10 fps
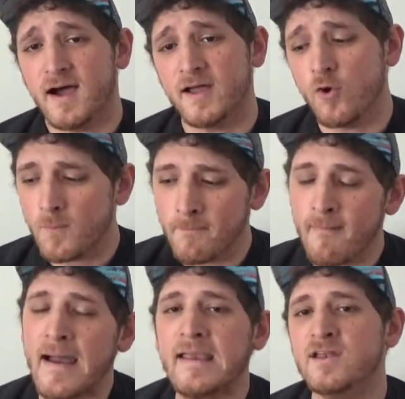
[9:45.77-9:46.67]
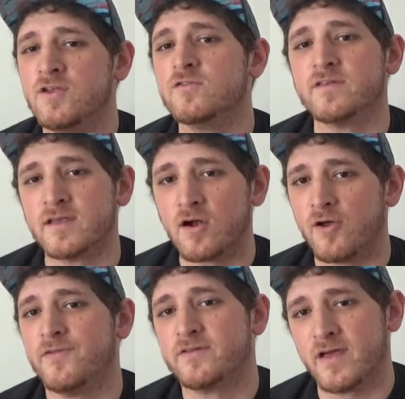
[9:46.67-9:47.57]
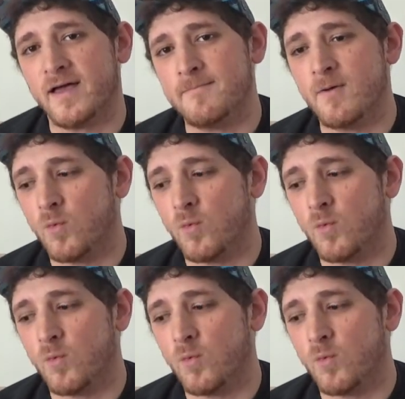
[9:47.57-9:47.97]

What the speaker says: I don't mind using it all the time